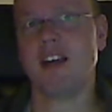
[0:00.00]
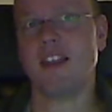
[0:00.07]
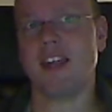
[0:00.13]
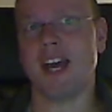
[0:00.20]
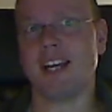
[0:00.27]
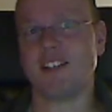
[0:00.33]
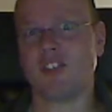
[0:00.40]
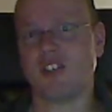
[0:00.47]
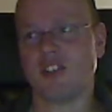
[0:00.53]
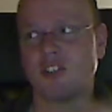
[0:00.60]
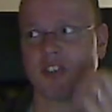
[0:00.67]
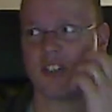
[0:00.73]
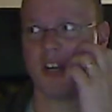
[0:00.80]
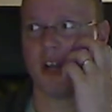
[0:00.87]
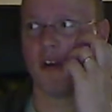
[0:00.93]
that
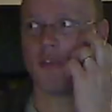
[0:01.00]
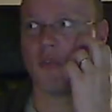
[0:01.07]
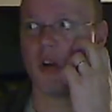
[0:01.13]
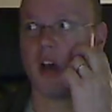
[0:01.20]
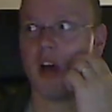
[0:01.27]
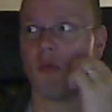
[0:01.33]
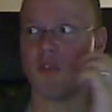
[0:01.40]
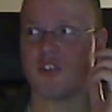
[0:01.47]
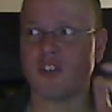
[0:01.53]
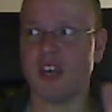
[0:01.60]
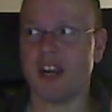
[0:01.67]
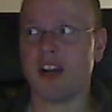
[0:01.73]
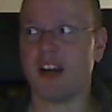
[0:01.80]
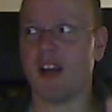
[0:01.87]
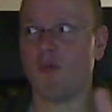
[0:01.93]
just was
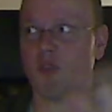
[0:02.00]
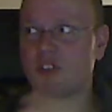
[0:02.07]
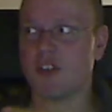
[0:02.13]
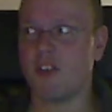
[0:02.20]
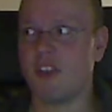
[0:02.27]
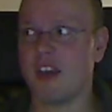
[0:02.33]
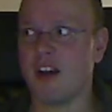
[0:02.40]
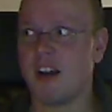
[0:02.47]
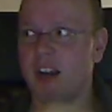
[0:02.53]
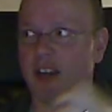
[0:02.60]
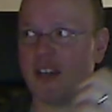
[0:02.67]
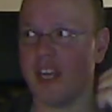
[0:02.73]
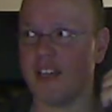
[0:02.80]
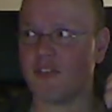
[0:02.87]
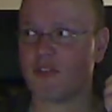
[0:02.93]
there and wasn't there,
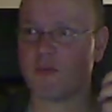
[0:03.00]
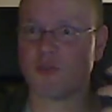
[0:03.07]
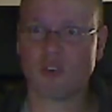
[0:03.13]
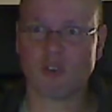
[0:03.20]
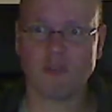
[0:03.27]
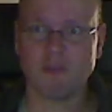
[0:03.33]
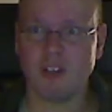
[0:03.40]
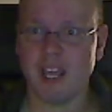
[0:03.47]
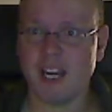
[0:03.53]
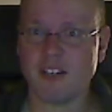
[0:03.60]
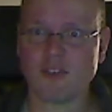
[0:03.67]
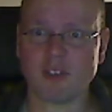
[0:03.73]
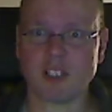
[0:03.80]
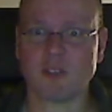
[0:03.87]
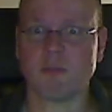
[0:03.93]
and some sort of
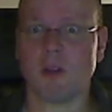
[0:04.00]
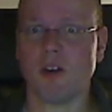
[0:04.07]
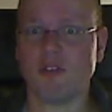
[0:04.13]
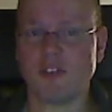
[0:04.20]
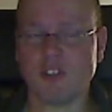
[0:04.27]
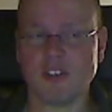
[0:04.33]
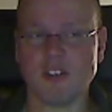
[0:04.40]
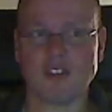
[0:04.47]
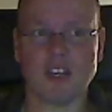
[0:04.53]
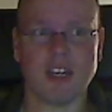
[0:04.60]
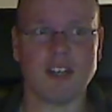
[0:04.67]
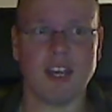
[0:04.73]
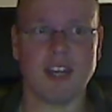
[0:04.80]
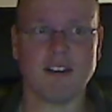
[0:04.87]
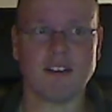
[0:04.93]
laser explosions,
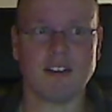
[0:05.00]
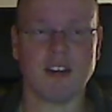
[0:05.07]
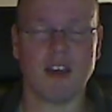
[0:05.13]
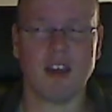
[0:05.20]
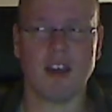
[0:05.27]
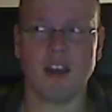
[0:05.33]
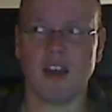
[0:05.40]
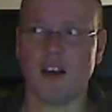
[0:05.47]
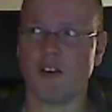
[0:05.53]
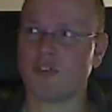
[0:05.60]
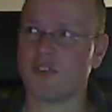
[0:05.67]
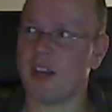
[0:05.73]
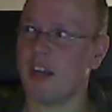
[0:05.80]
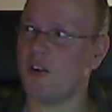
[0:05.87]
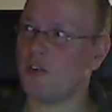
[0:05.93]
and
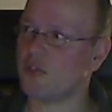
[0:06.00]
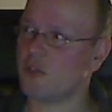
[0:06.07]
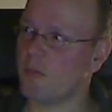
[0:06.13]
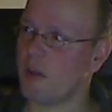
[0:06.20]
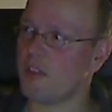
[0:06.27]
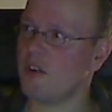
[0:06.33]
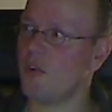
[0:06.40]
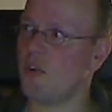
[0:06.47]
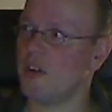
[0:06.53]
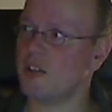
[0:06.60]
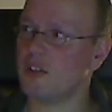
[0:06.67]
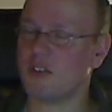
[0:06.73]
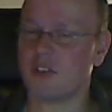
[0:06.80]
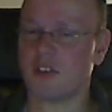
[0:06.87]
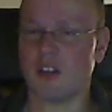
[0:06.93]
also I heard some other
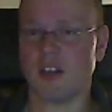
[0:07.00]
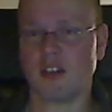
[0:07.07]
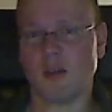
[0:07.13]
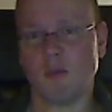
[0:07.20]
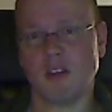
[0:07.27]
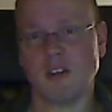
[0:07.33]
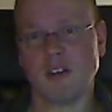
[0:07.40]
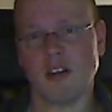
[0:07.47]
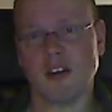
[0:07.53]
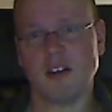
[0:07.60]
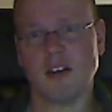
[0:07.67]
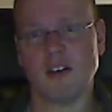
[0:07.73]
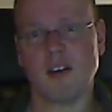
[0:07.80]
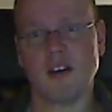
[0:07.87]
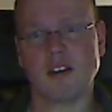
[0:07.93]
noises coming
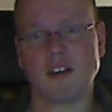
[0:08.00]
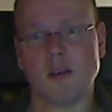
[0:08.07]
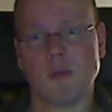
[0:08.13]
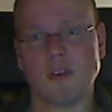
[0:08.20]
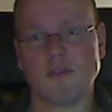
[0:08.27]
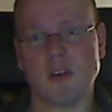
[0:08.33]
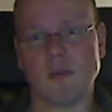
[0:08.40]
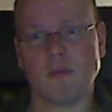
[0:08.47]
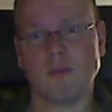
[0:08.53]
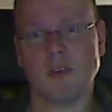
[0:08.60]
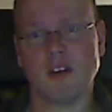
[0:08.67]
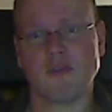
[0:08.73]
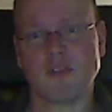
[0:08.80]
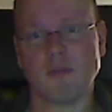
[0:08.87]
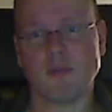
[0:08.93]

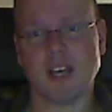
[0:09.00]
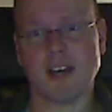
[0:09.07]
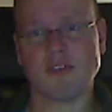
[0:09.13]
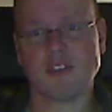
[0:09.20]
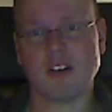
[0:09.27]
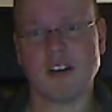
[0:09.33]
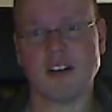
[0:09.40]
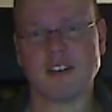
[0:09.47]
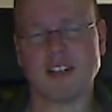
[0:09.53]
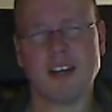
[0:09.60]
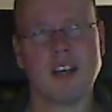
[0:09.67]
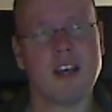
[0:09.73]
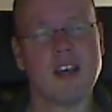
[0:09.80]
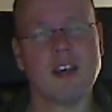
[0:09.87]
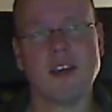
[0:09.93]
from downstairs, and
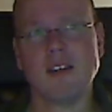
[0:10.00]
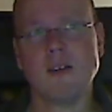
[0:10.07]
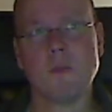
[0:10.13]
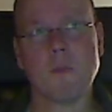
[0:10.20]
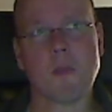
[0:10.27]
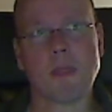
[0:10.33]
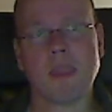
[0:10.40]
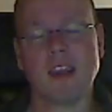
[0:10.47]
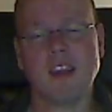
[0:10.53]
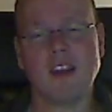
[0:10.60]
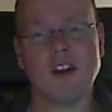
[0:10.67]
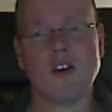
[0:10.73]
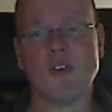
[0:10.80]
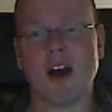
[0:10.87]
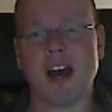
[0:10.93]

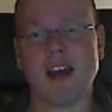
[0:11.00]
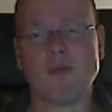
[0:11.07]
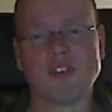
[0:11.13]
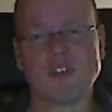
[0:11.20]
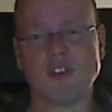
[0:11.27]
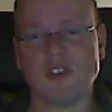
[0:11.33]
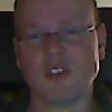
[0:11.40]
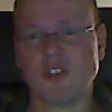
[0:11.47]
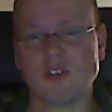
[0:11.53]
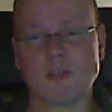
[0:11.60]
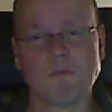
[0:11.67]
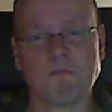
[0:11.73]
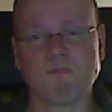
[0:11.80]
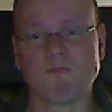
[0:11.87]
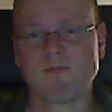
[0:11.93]
I was just